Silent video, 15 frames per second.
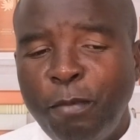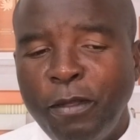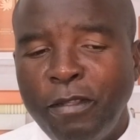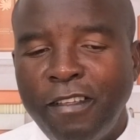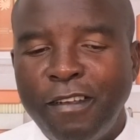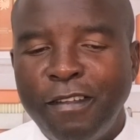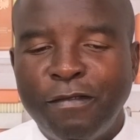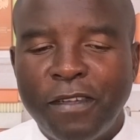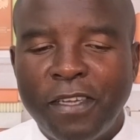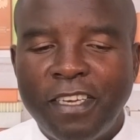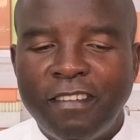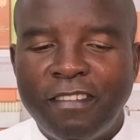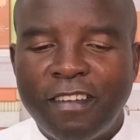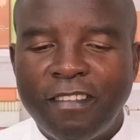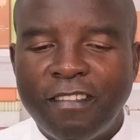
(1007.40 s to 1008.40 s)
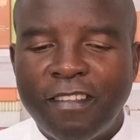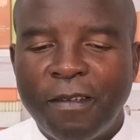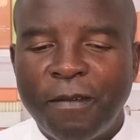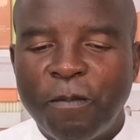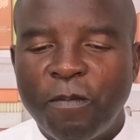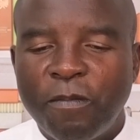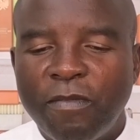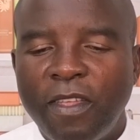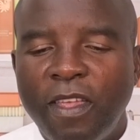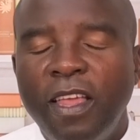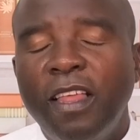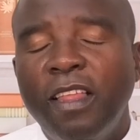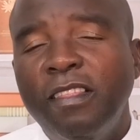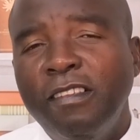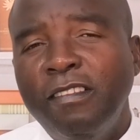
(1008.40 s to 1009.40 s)
person is very interesting.
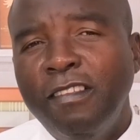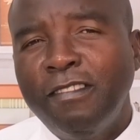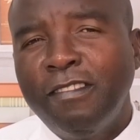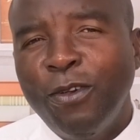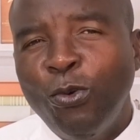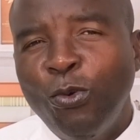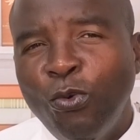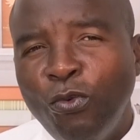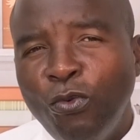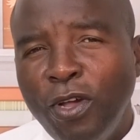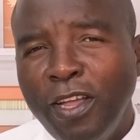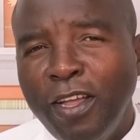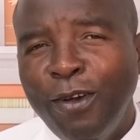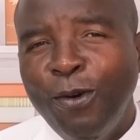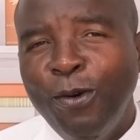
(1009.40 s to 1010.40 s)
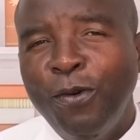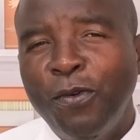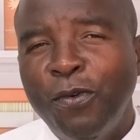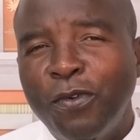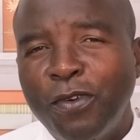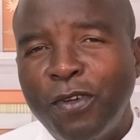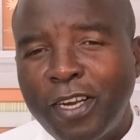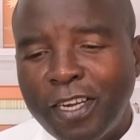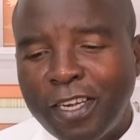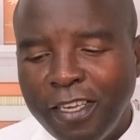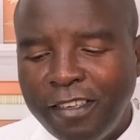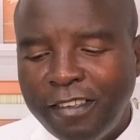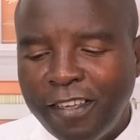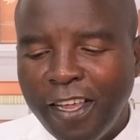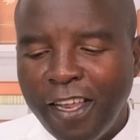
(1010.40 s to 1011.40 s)
This is a
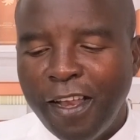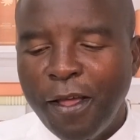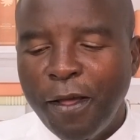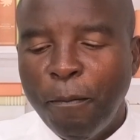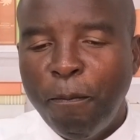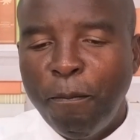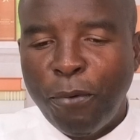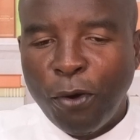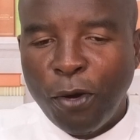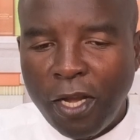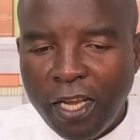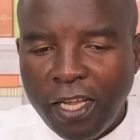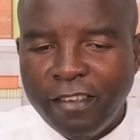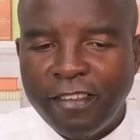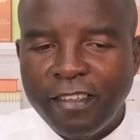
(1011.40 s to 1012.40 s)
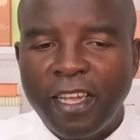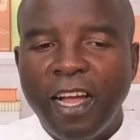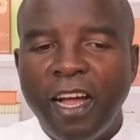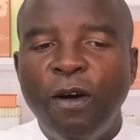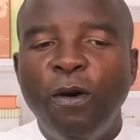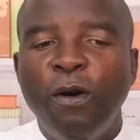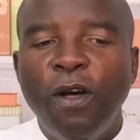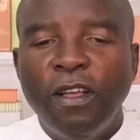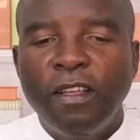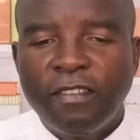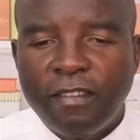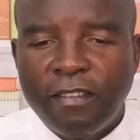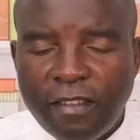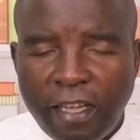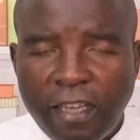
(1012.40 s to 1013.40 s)
well-written political
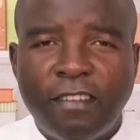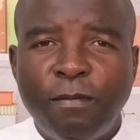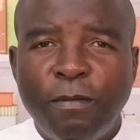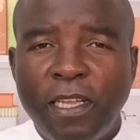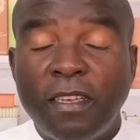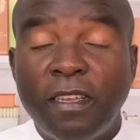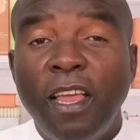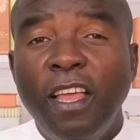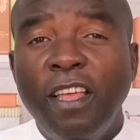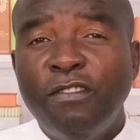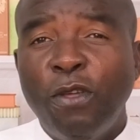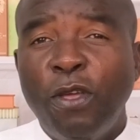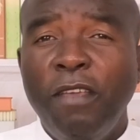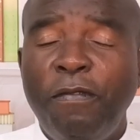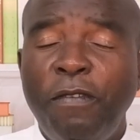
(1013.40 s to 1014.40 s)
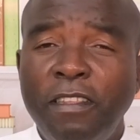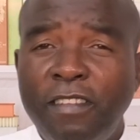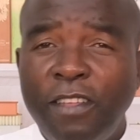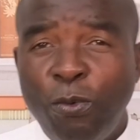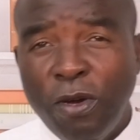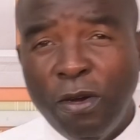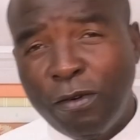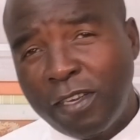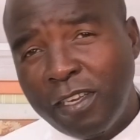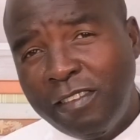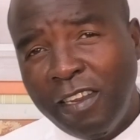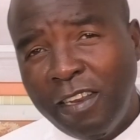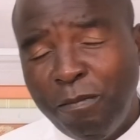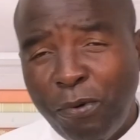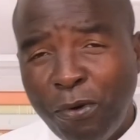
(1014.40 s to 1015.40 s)
statement. So if it's a
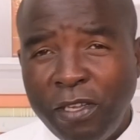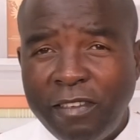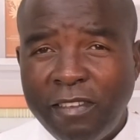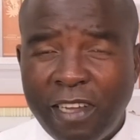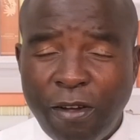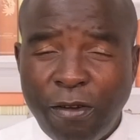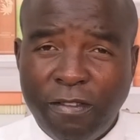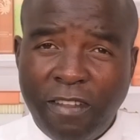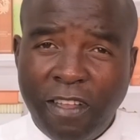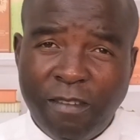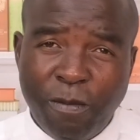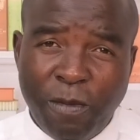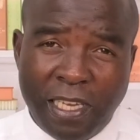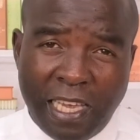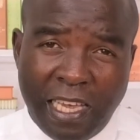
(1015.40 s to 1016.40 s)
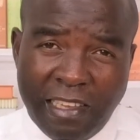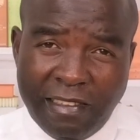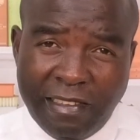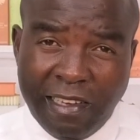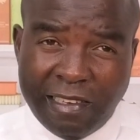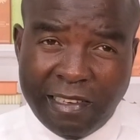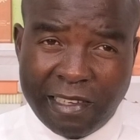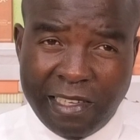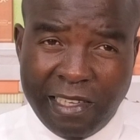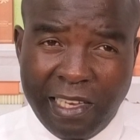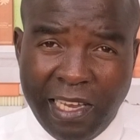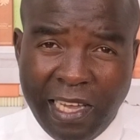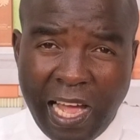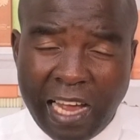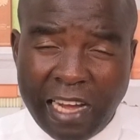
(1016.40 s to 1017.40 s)
well-written political statement, is it
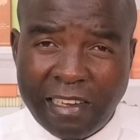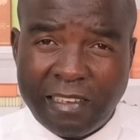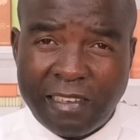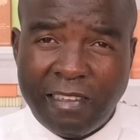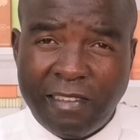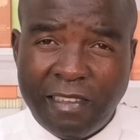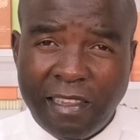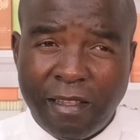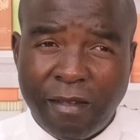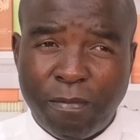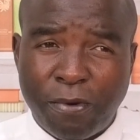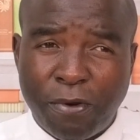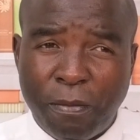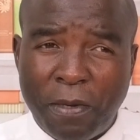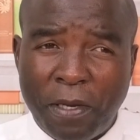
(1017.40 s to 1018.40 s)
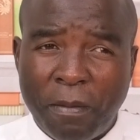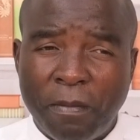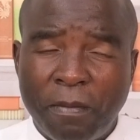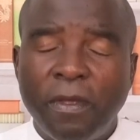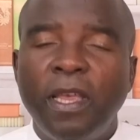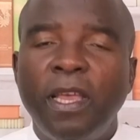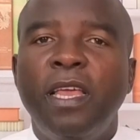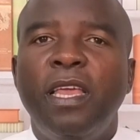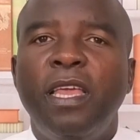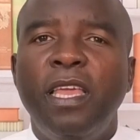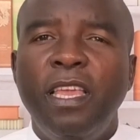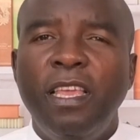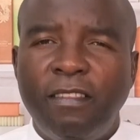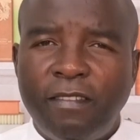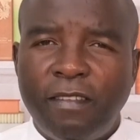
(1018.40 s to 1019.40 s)
really addressing the problem?
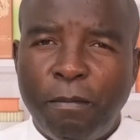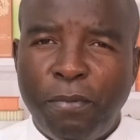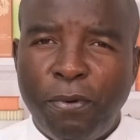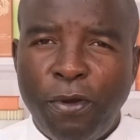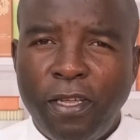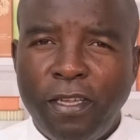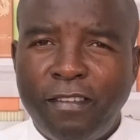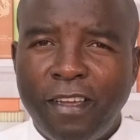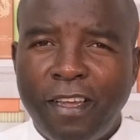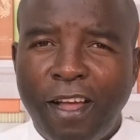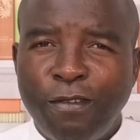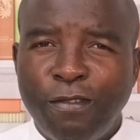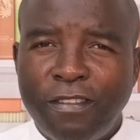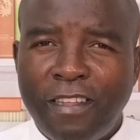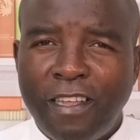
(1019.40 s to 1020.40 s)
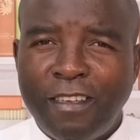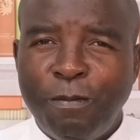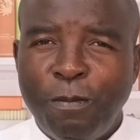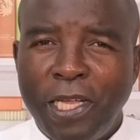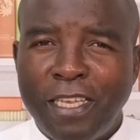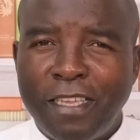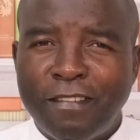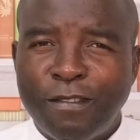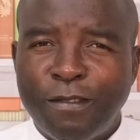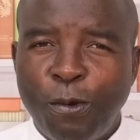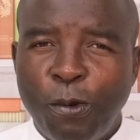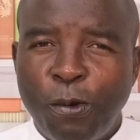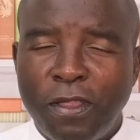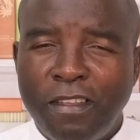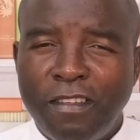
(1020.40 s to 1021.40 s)
It's a political statement,
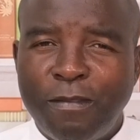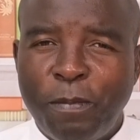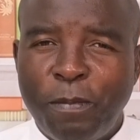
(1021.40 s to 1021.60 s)
so this